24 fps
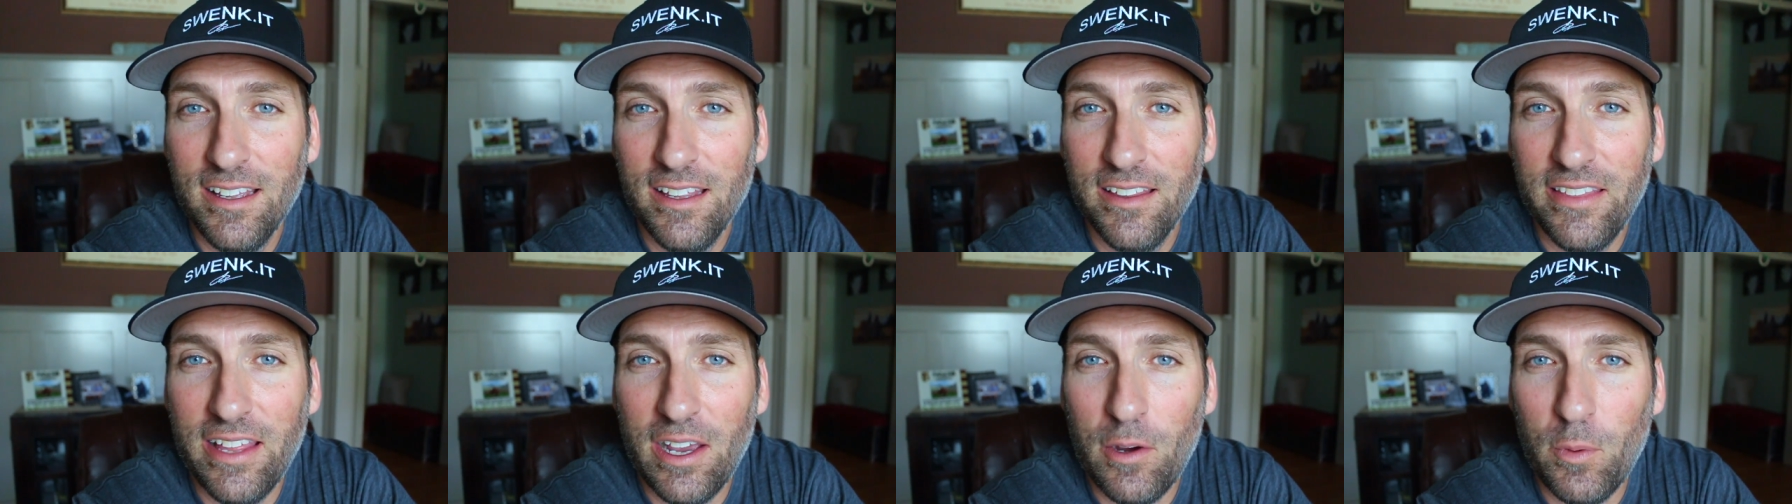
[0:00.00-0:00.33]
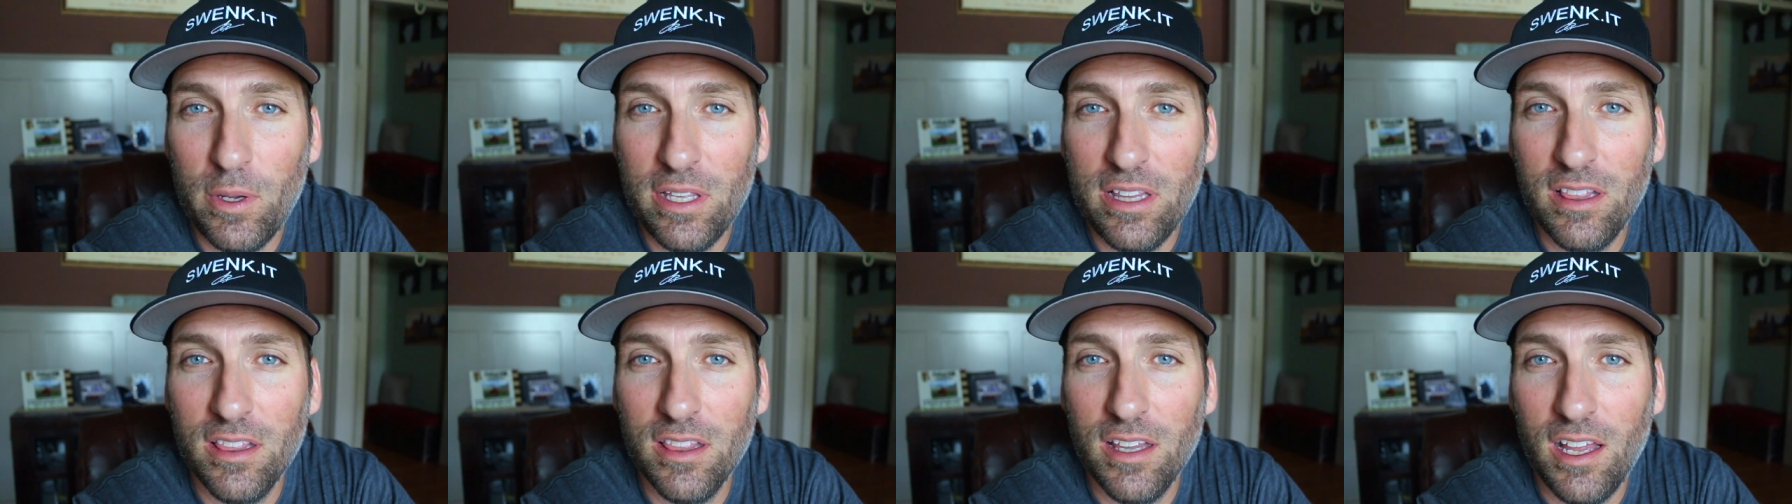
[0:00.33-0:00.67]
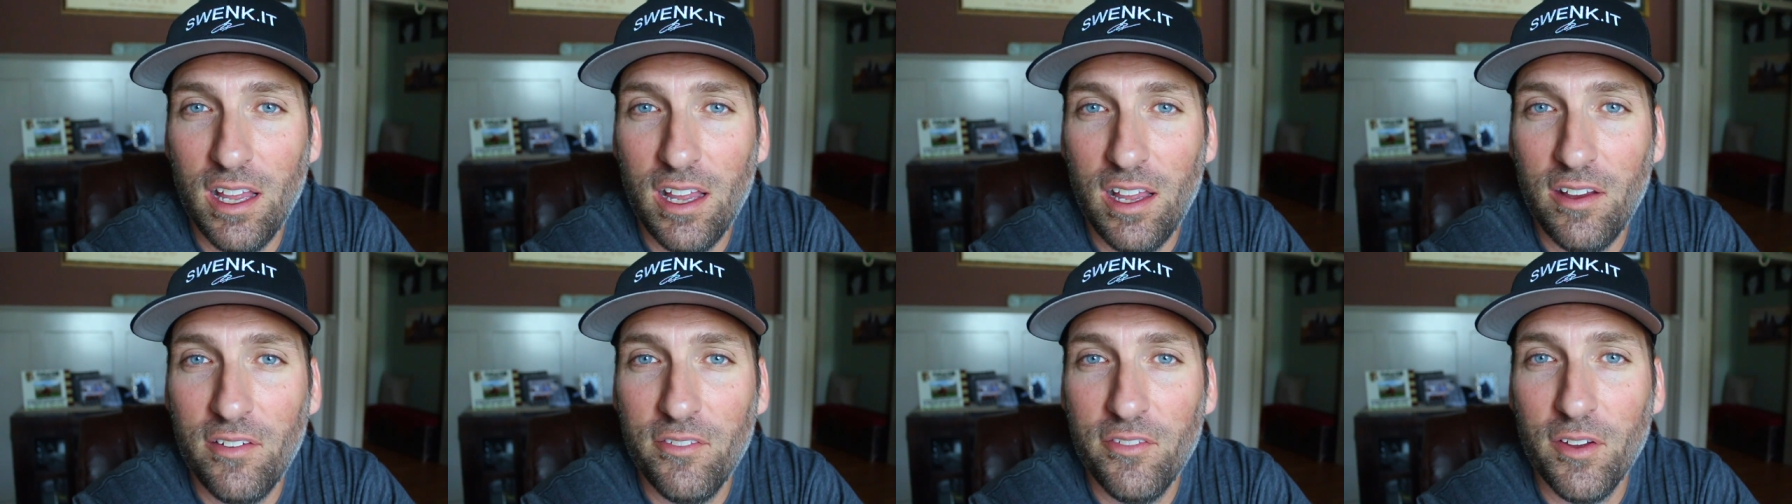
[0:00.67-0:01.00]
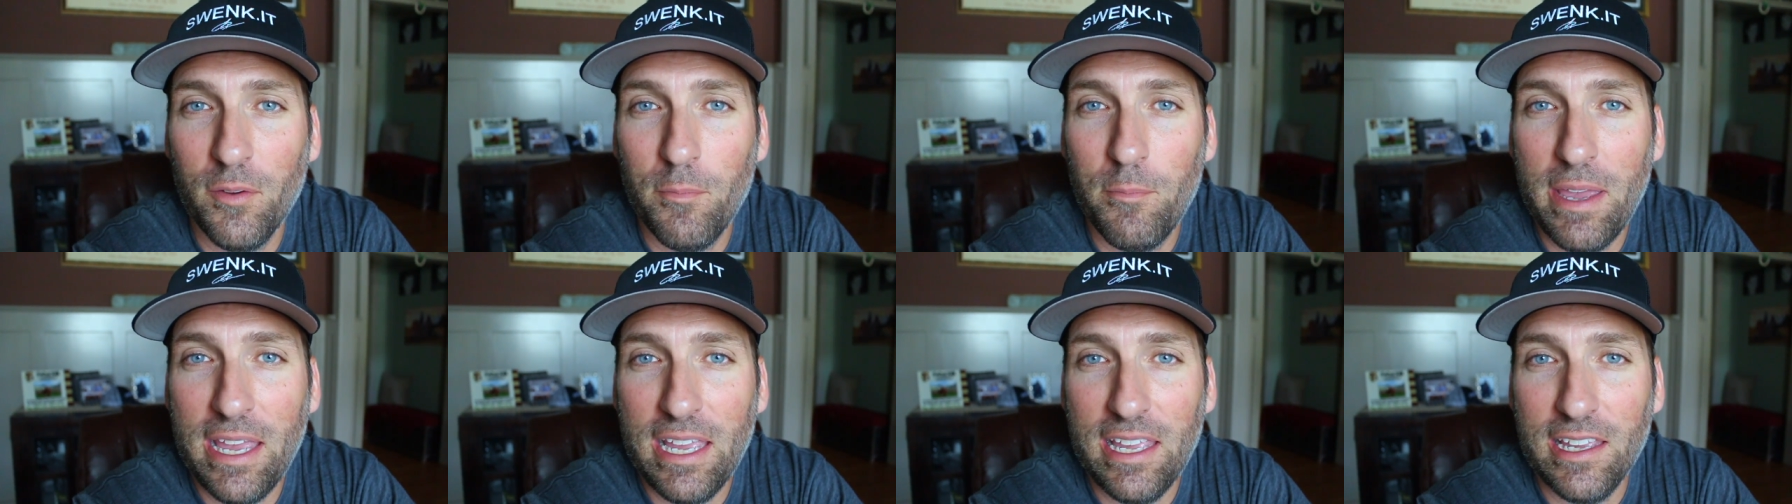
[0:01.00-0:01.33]
that we
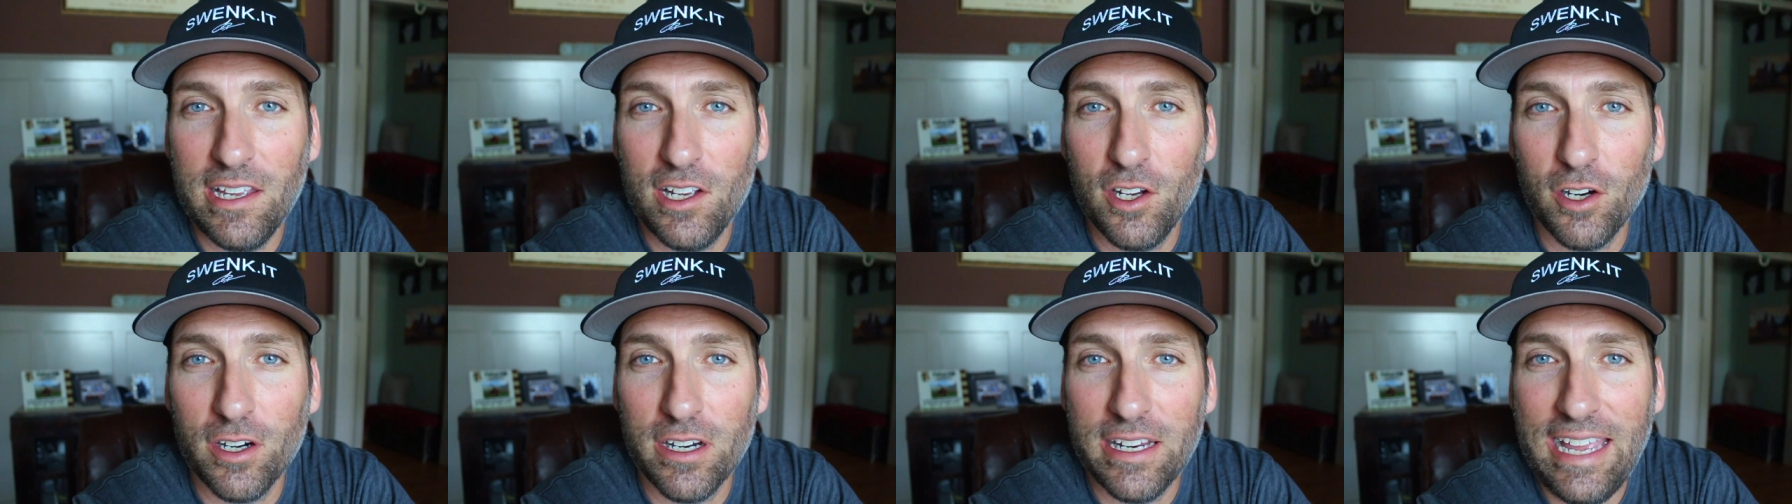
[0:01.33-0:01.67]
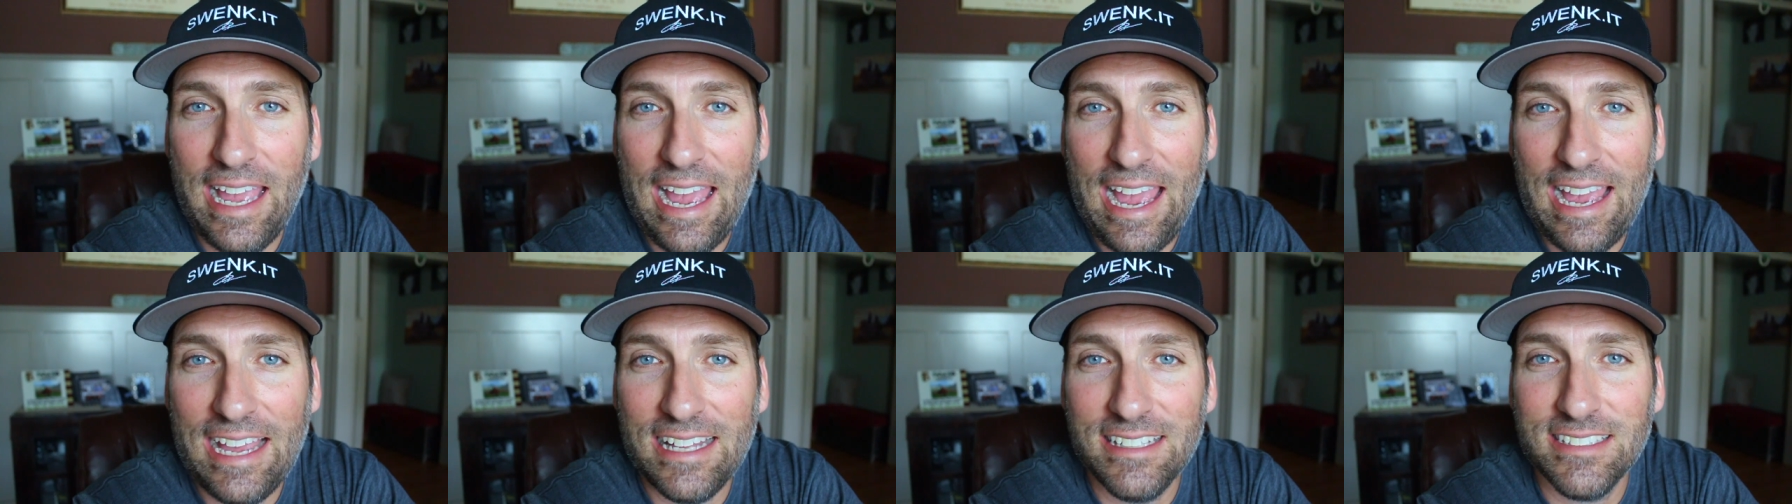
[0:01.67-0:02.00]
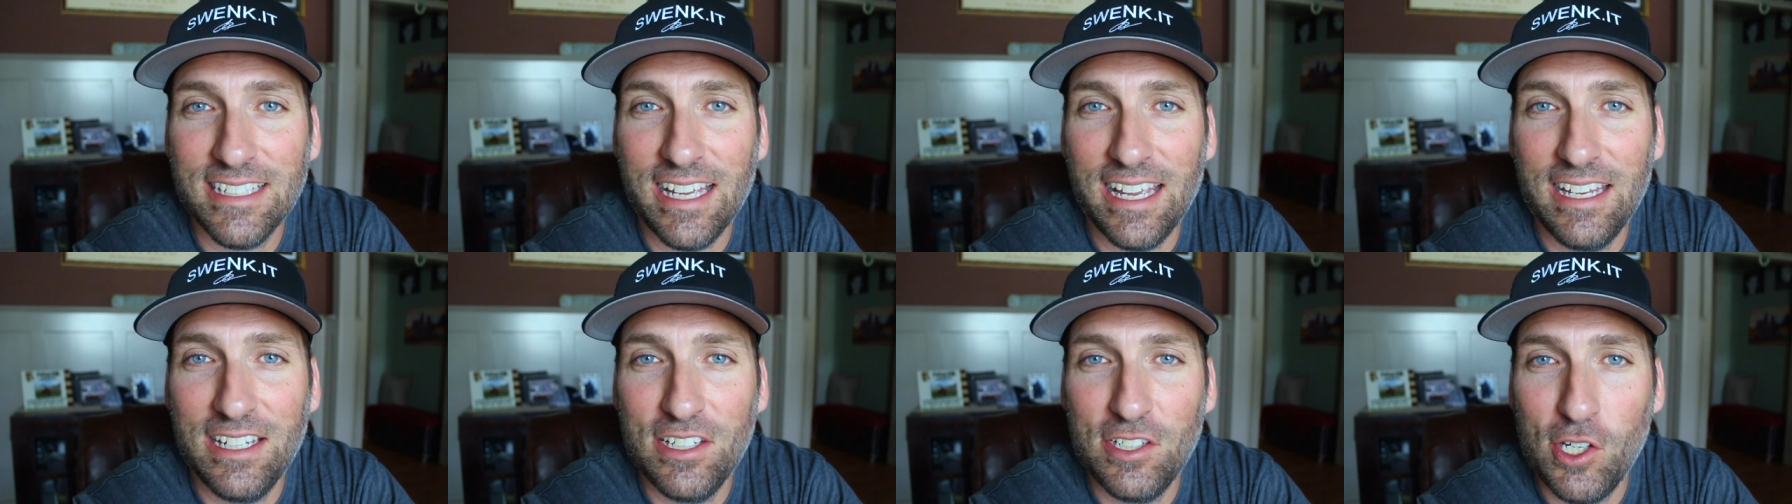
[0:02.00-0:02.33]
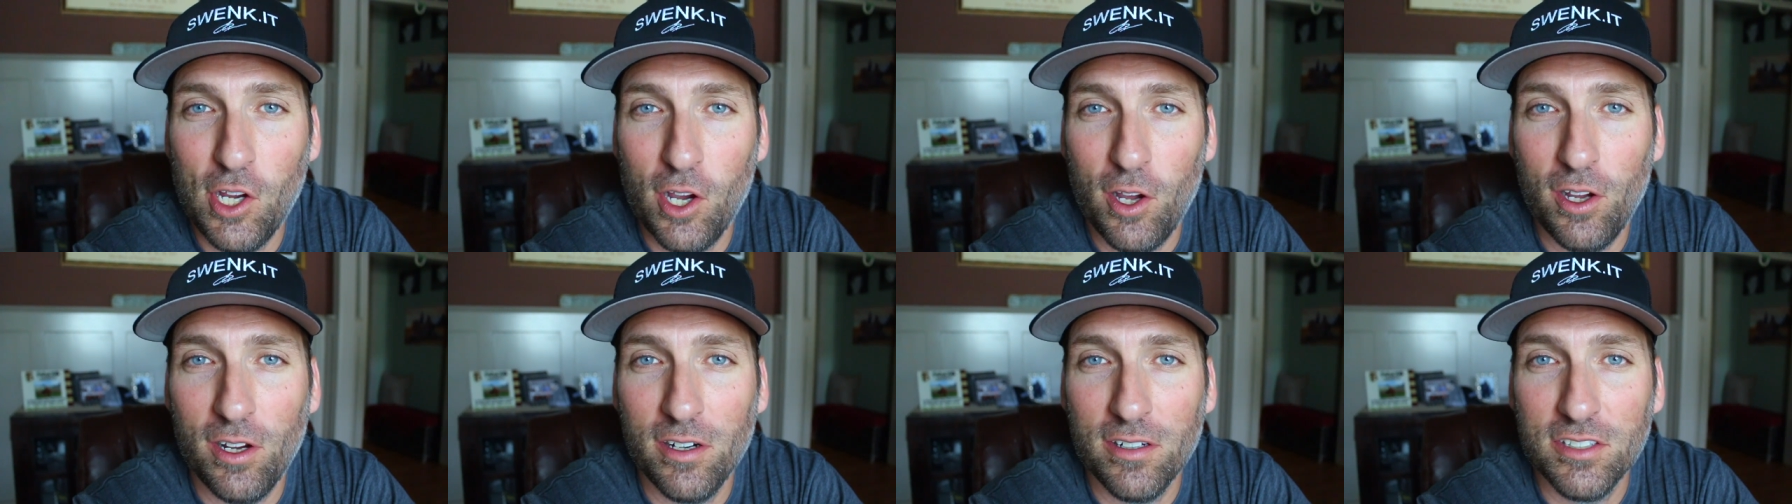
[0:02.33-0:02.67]
love making our cats and
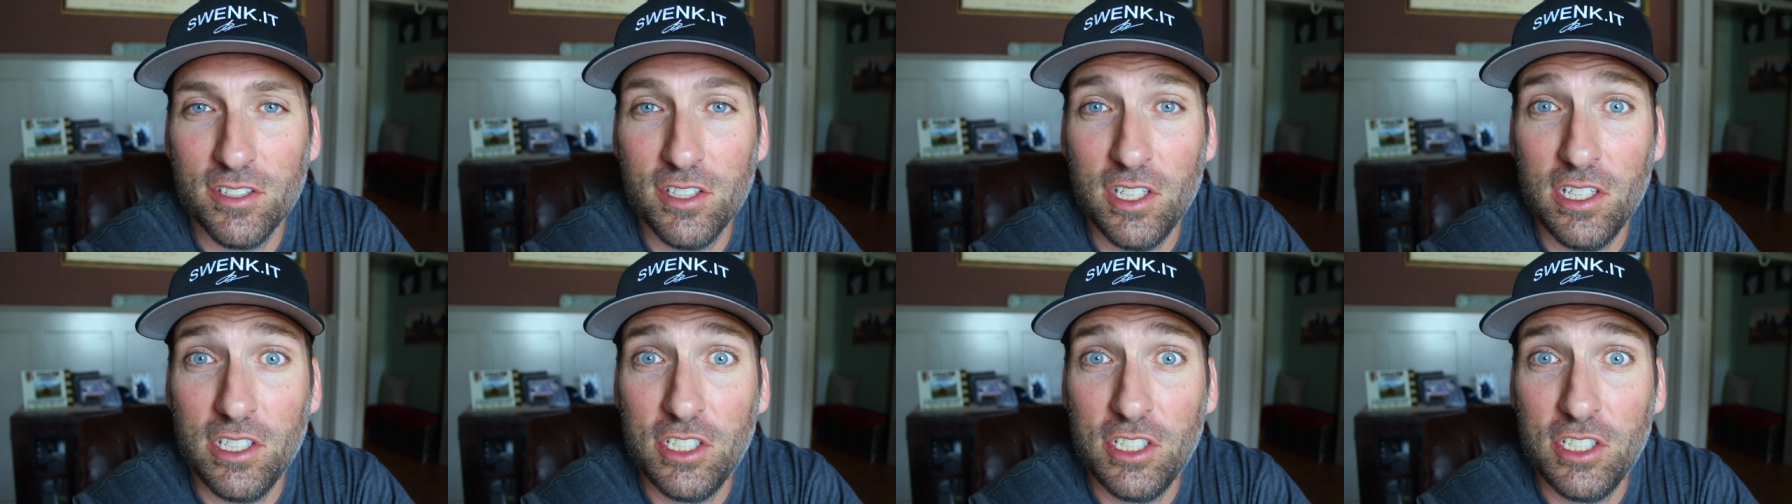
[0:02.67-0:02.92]
dogs